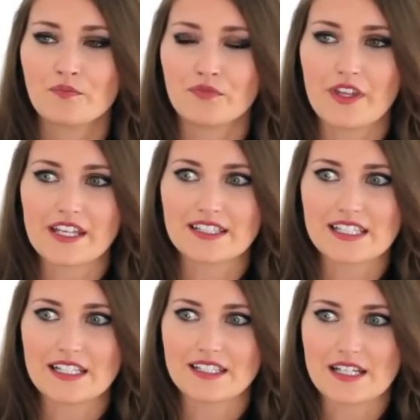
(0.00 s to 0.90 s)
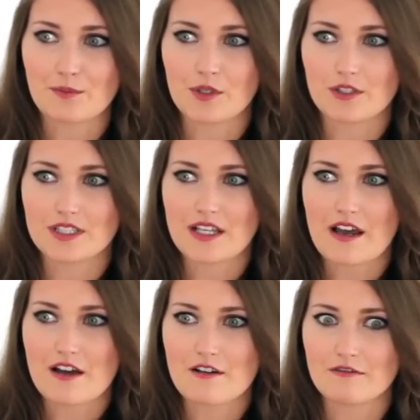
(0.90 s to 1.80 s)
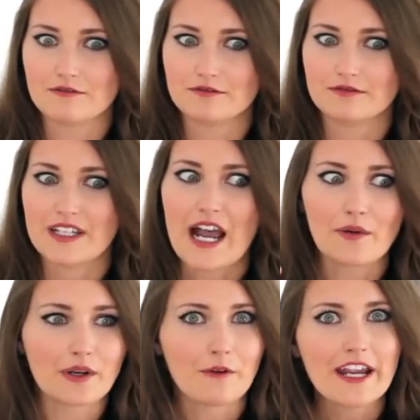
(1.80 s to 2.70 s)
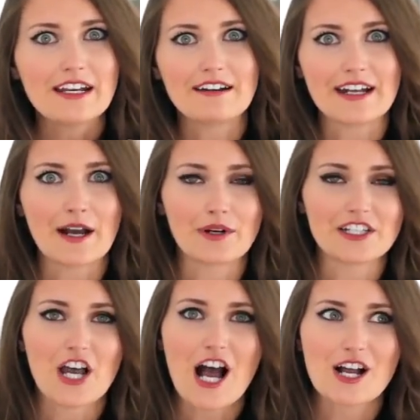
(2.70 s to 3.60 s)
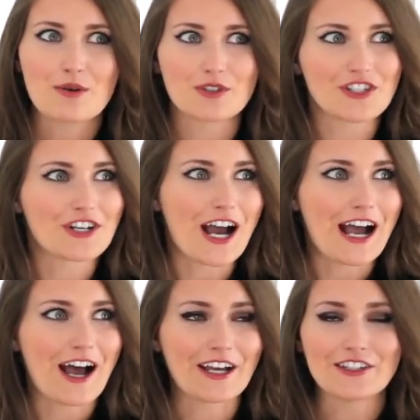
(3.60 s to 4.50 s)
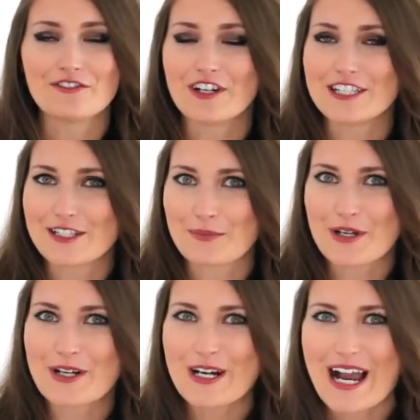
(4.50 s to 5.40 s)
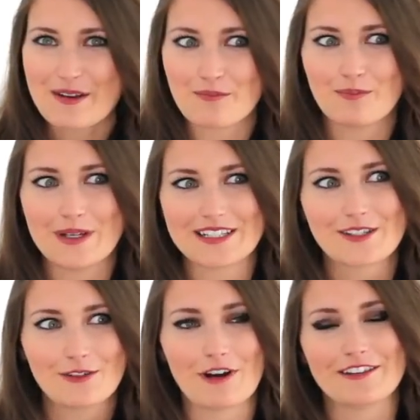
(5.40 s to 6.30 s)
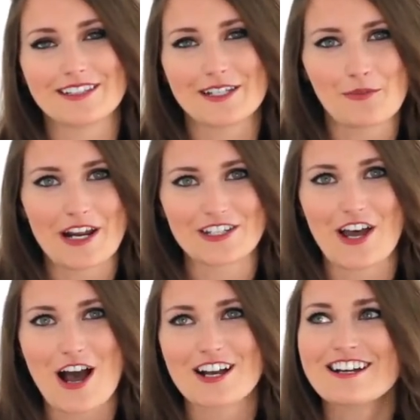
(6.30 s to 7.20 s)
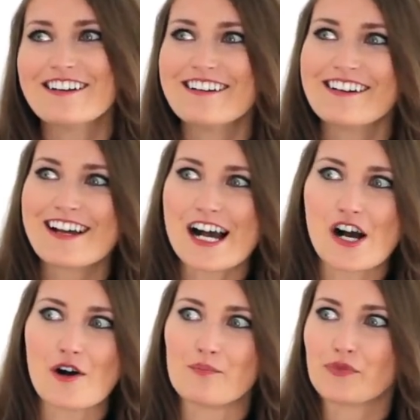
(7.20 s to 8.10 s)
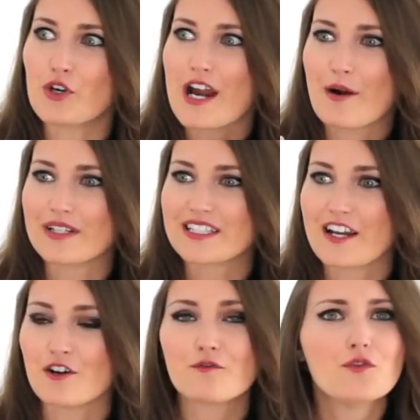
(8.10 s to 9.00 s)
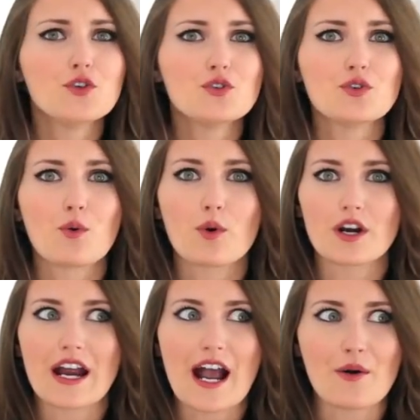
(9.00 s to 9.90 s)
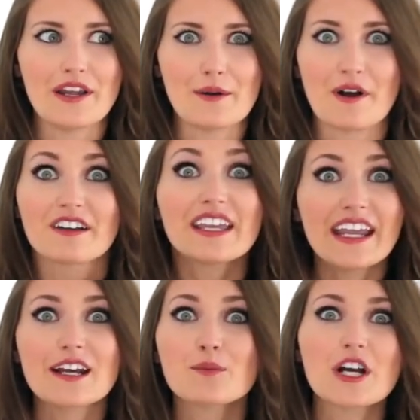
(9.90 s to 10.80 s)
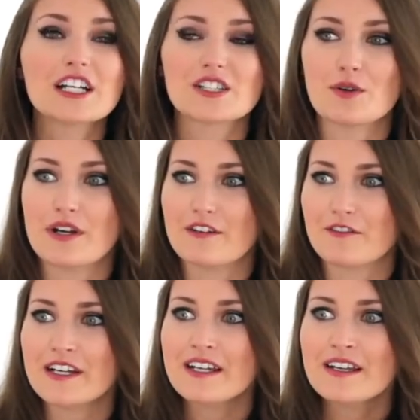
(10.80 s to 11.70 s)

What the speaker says: they can see examples of how I write and how I talk, which are oddly very similar. I basically write the same way I talk. Or how I style food, or how I am on camera. So if